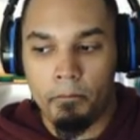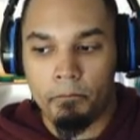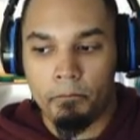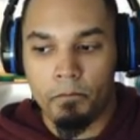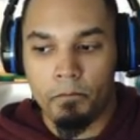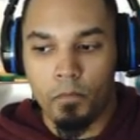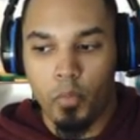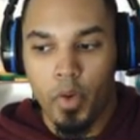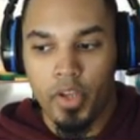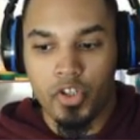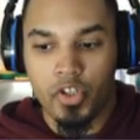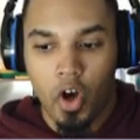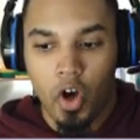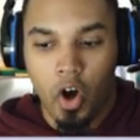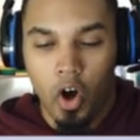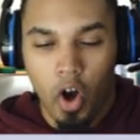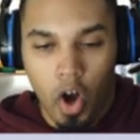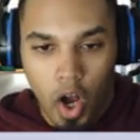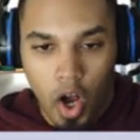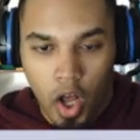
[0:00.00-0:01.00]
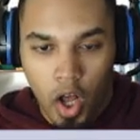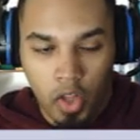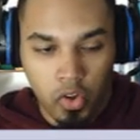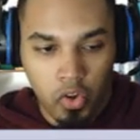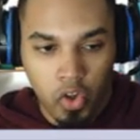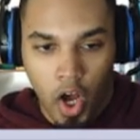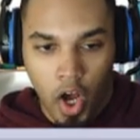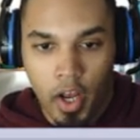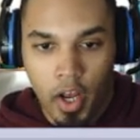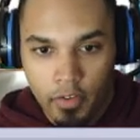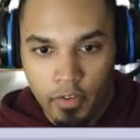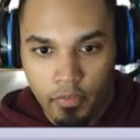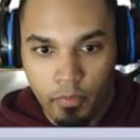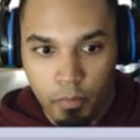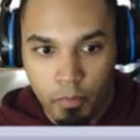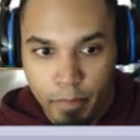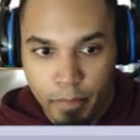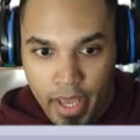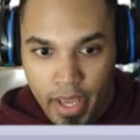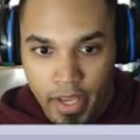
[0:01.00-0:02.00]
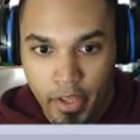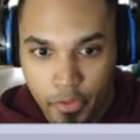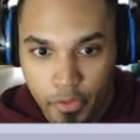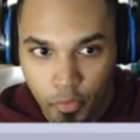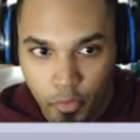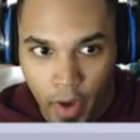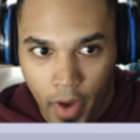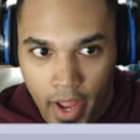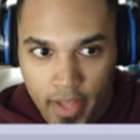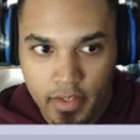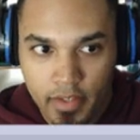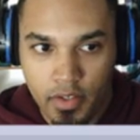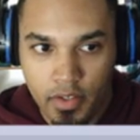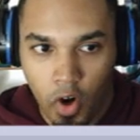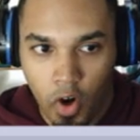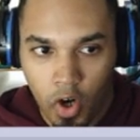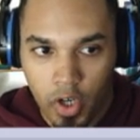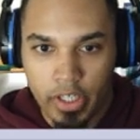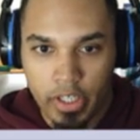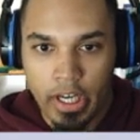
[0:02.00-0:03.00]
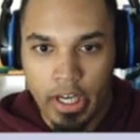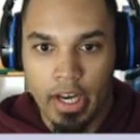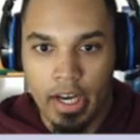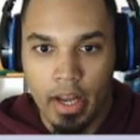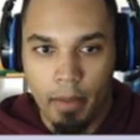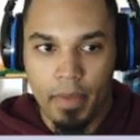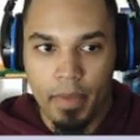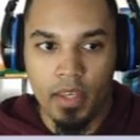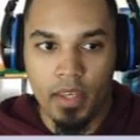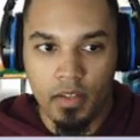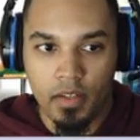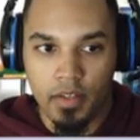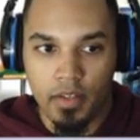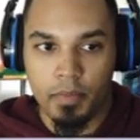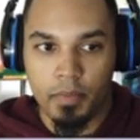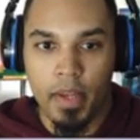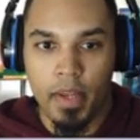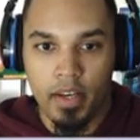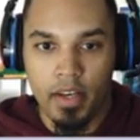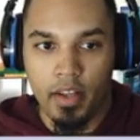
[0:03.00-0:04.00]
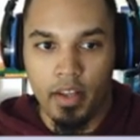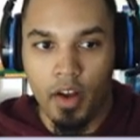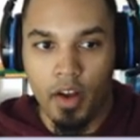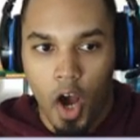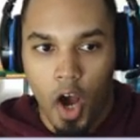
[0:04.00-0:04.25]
Which a lot of big threats are gonna be suspended.